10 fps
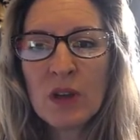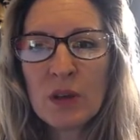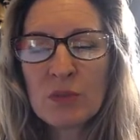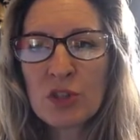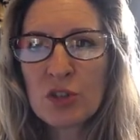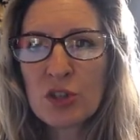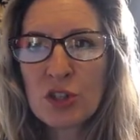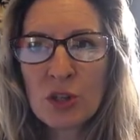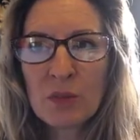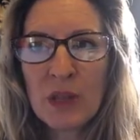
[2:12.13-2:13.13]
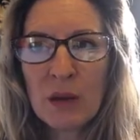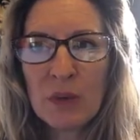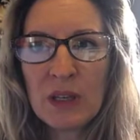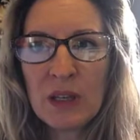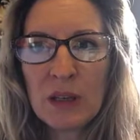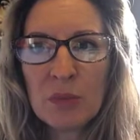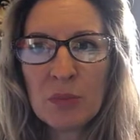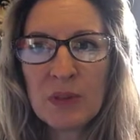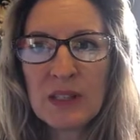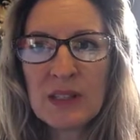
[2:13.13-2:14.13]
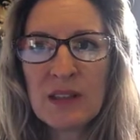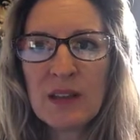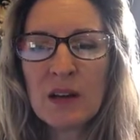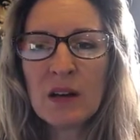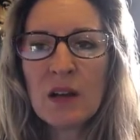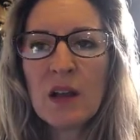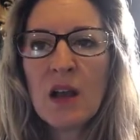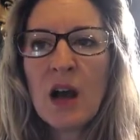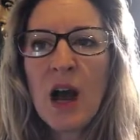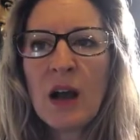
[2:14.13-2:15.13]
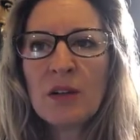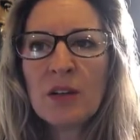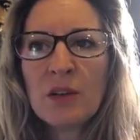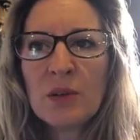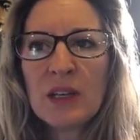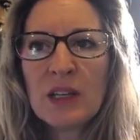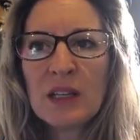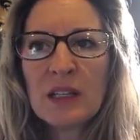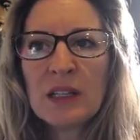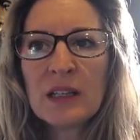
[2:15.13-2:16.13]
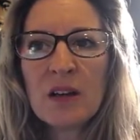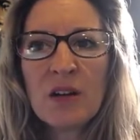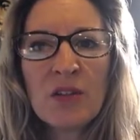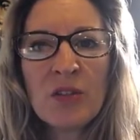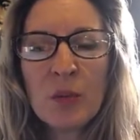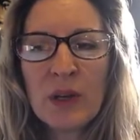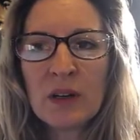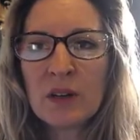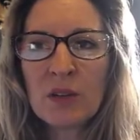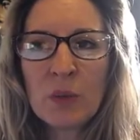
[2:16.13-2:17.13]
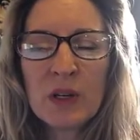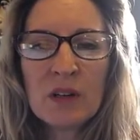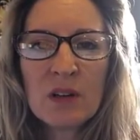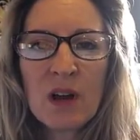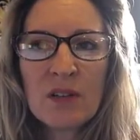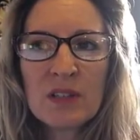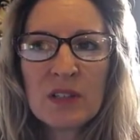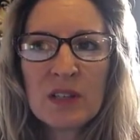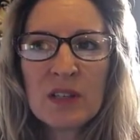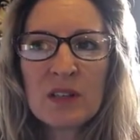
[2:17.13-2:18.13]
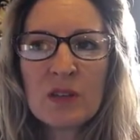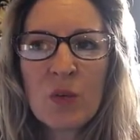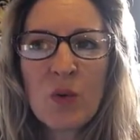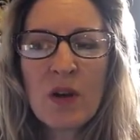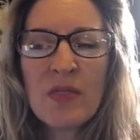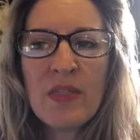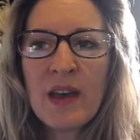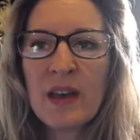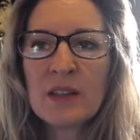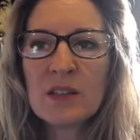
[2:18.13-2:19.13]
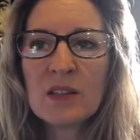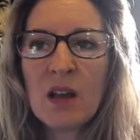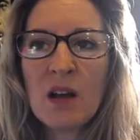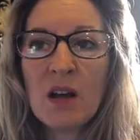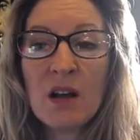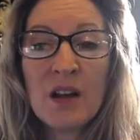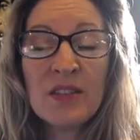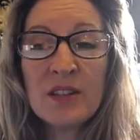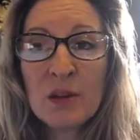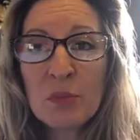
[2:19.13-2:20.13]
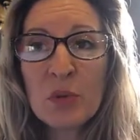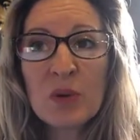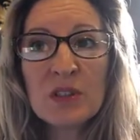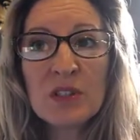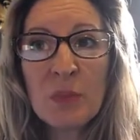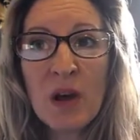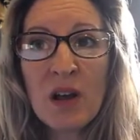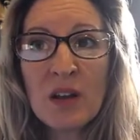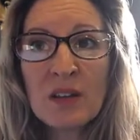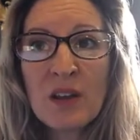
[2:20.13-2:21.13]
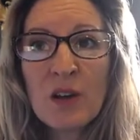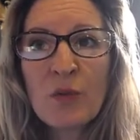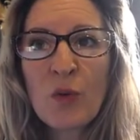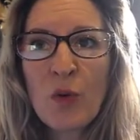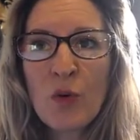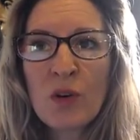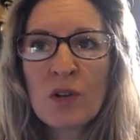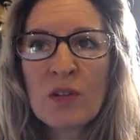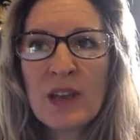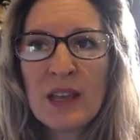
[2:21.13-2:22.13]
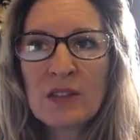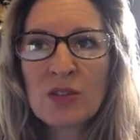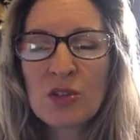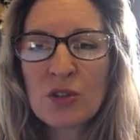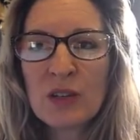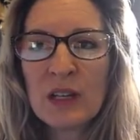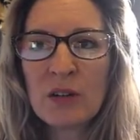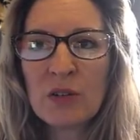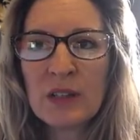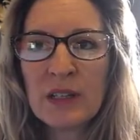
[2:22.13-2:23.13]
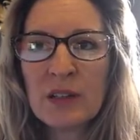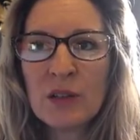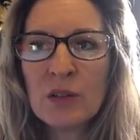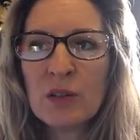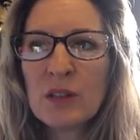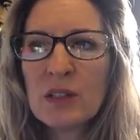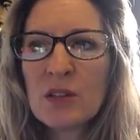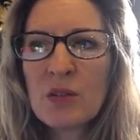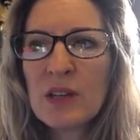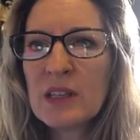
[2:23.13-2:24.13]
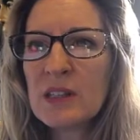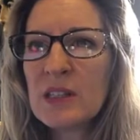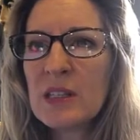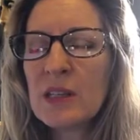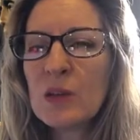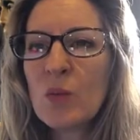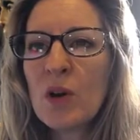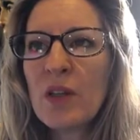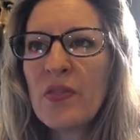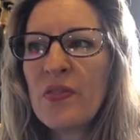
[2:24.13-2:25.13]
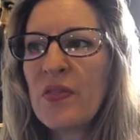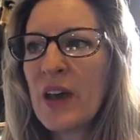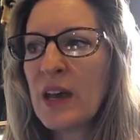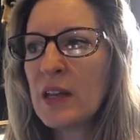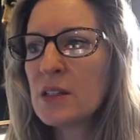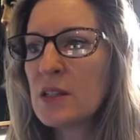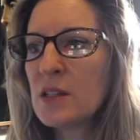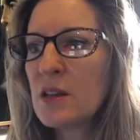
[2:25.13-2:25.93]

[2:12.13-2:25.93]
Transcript: search term that we can place in there. I'm going to go ahead and click on the winner. The winner obviously is the one that's in the #1 spot for Oral Cancer Screening Orlando. Let's go ahead and see what that